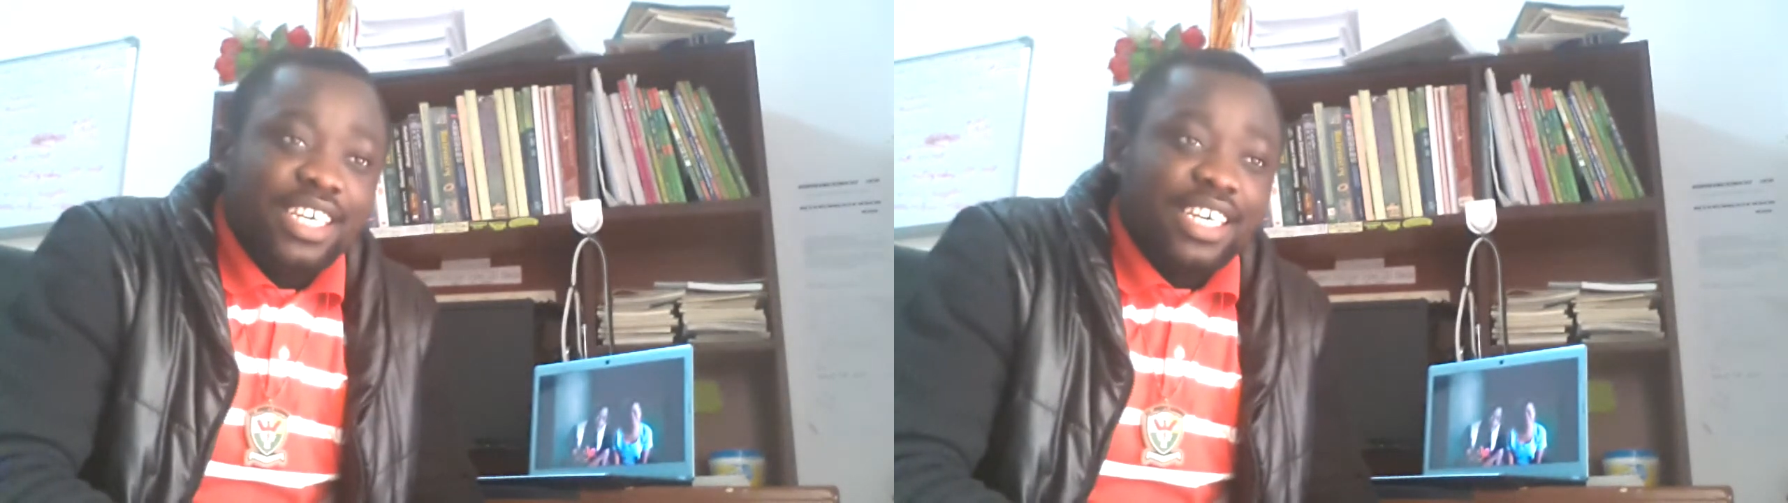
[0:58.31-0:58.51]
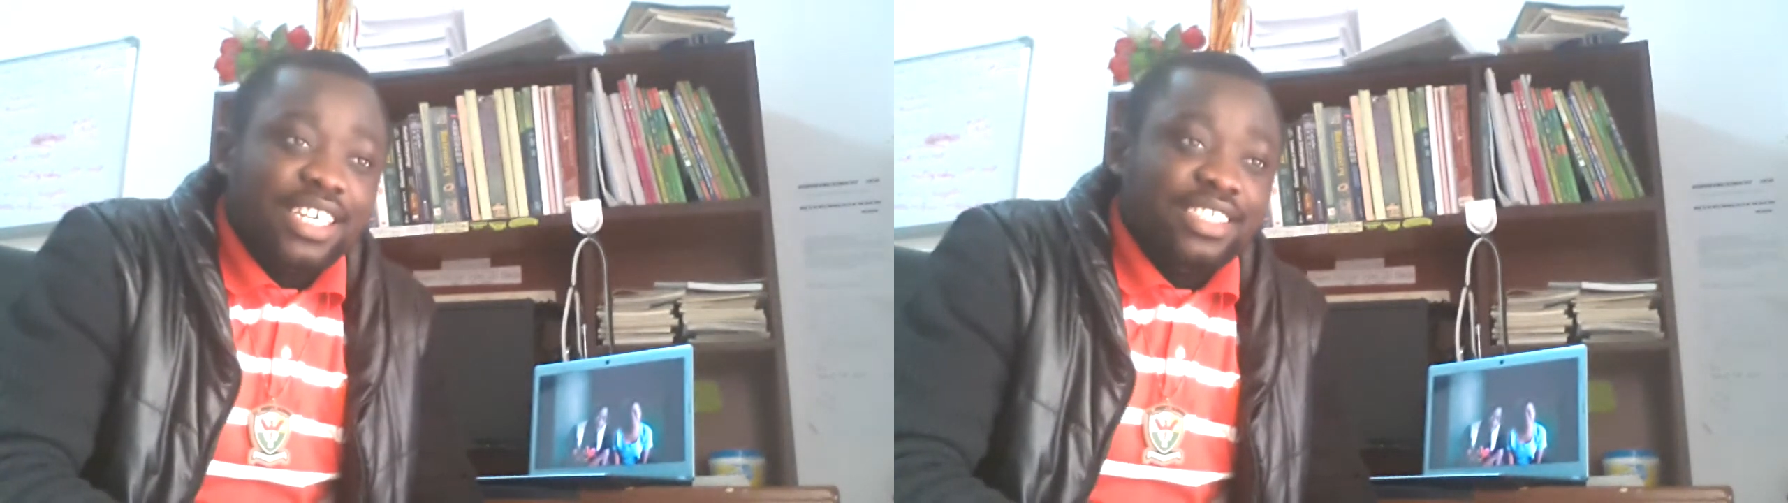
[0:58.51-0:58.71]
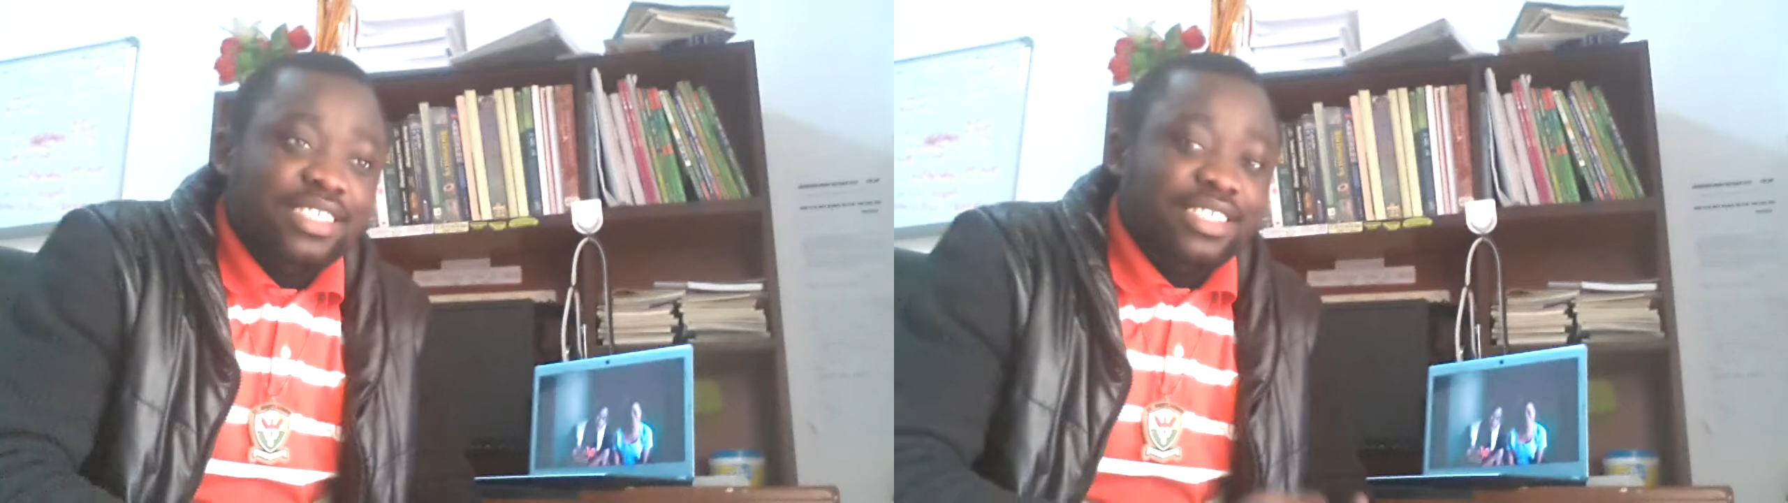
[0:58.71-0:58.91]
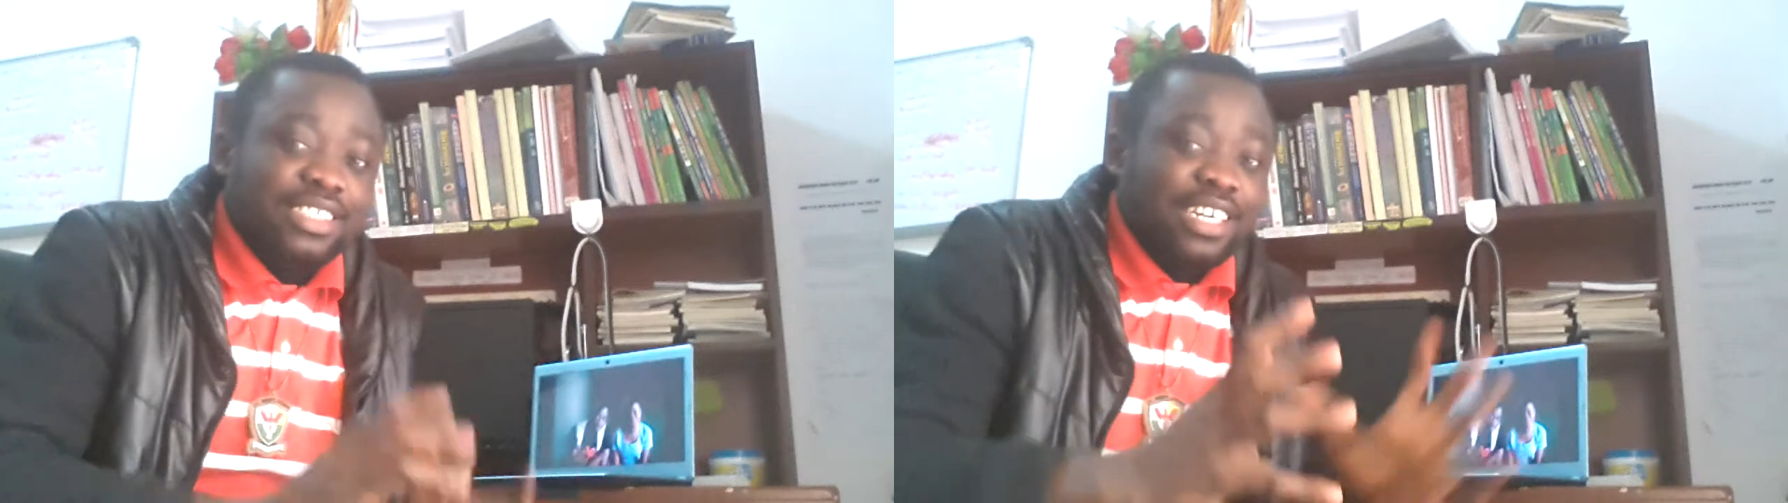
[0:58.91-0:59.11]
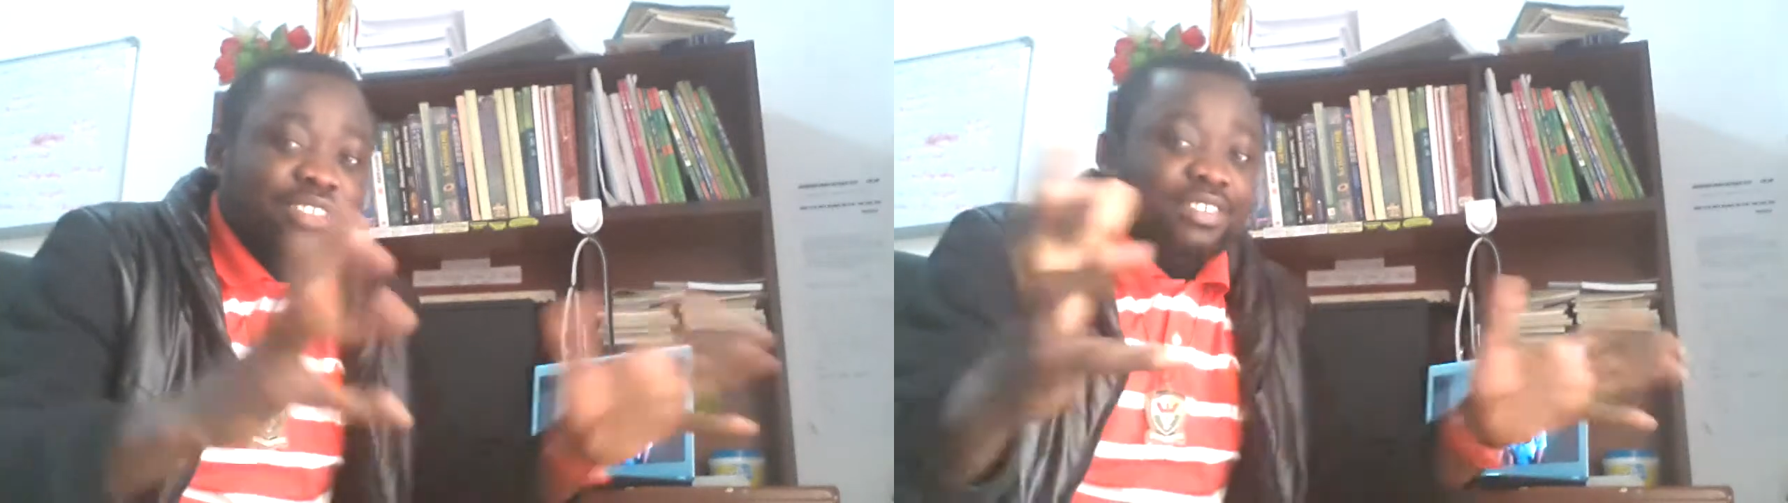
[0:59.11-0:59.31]
And
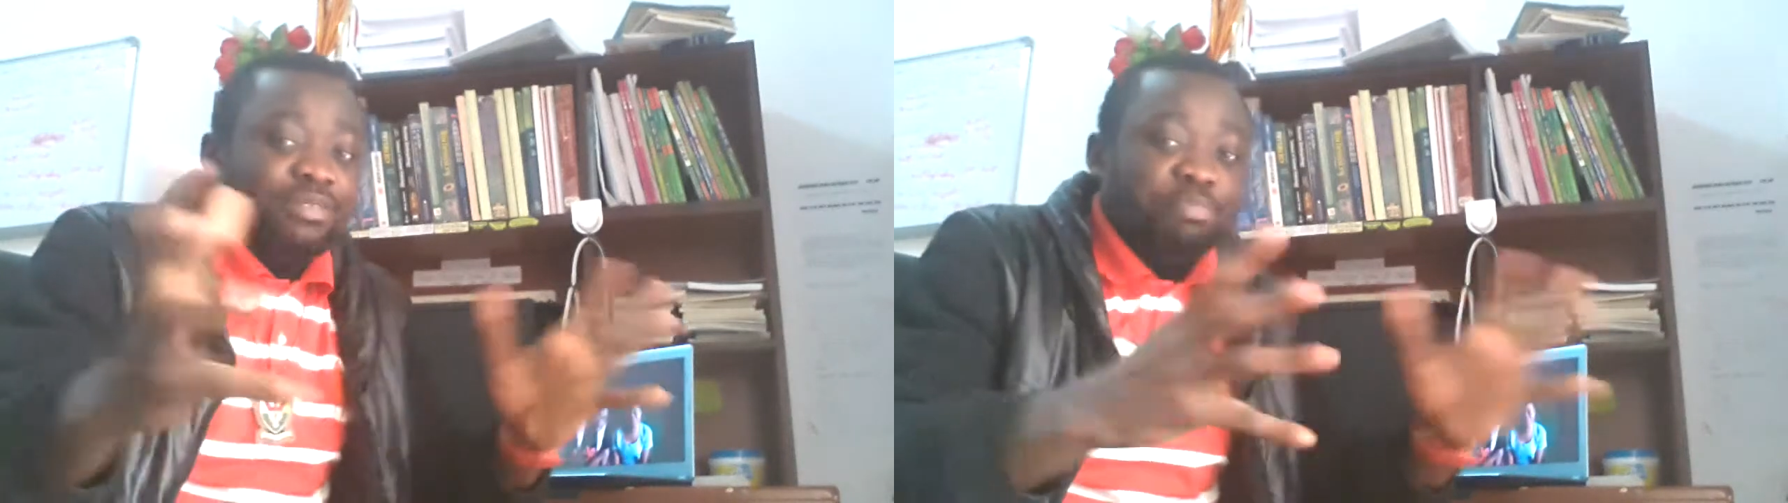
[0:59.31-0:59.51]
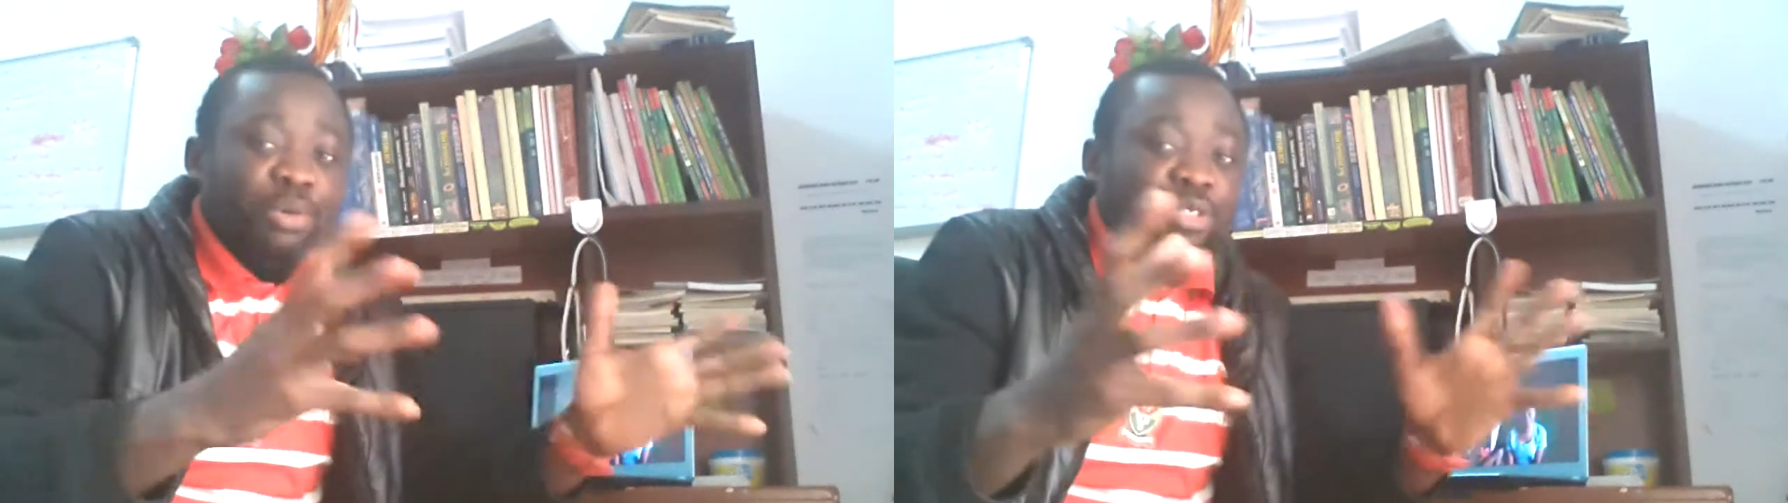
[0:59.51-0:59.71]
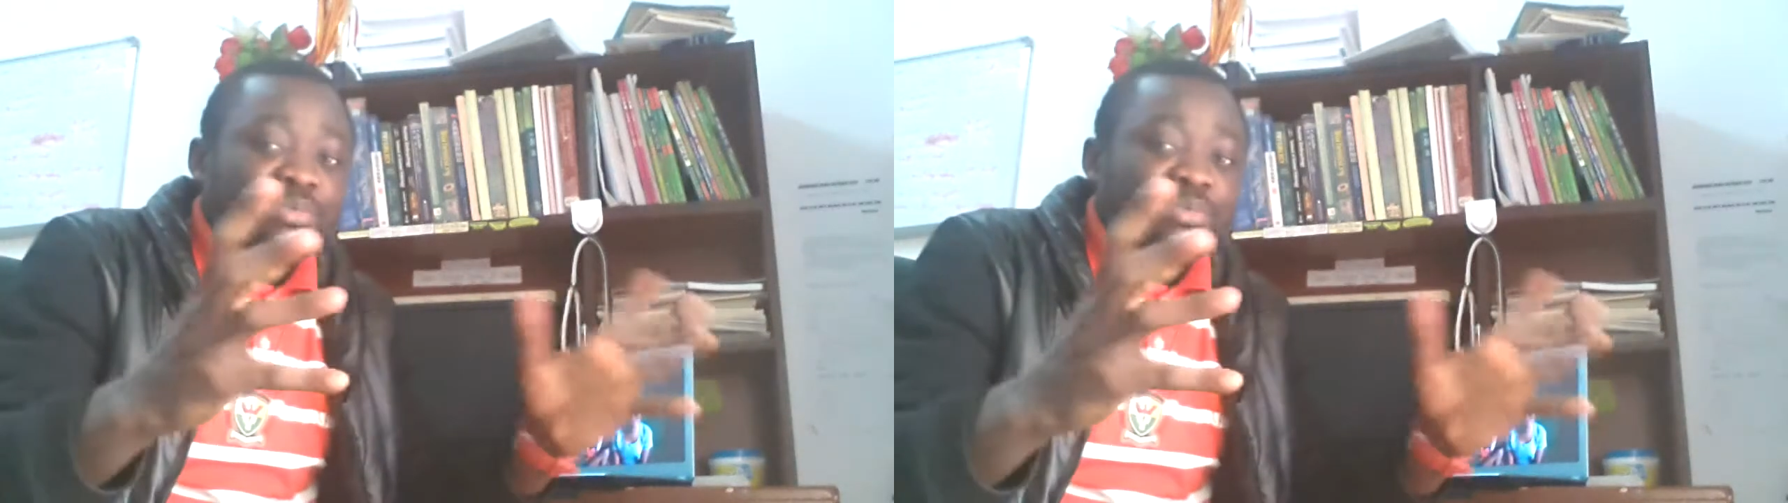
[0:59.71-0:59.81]
that bought